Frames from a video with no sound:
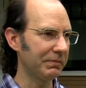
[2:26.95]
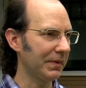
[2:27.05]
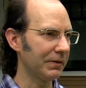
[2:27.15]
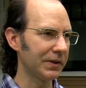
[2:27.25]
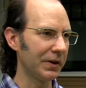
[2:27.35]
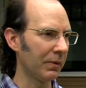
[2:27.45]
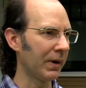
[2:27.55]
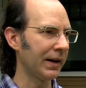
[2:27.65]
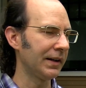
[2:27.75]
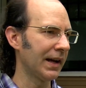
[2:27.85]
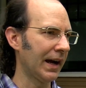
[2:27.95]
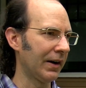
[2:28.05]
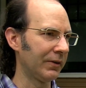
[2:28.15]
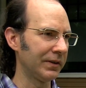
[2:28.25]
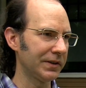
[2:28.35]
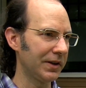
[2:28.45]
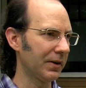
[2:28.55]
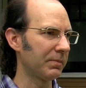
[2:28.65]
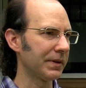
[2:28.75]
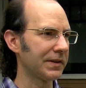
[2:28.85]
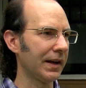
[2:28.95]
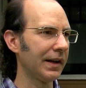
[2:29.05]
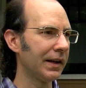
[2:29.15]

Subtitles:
it was no money down, 0%